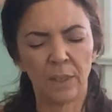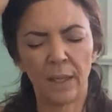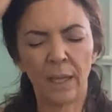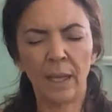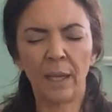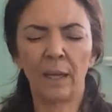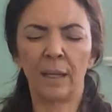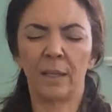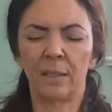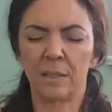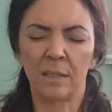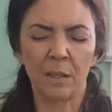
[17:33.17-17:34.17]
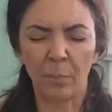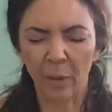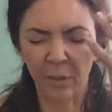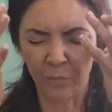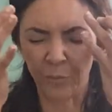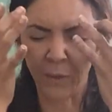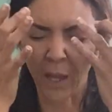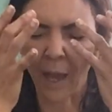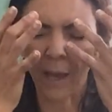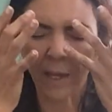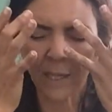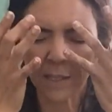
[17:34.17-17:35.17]
And above the
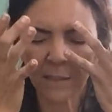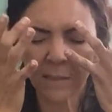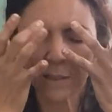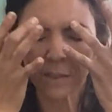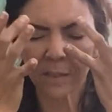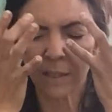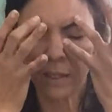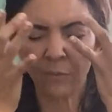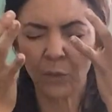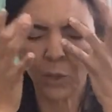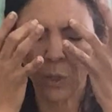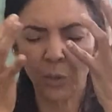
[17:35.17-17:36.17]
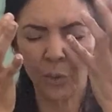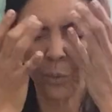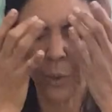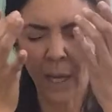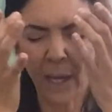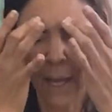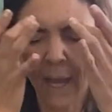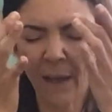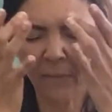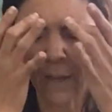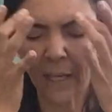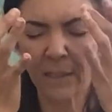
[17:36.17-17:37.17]
eyes, even though I
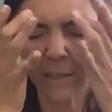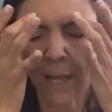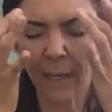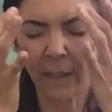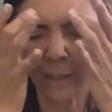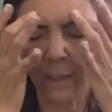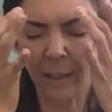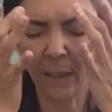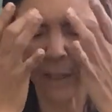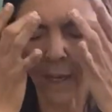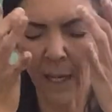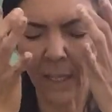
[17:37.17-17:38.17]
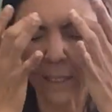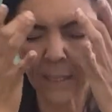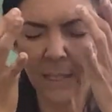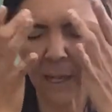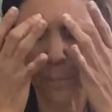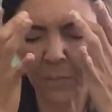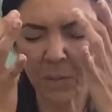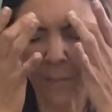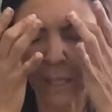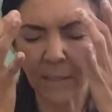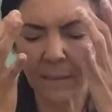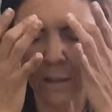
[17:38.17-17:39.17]
have anxiety, I accept
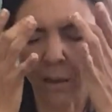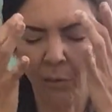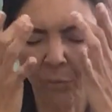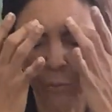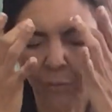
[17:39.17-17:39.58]
myself.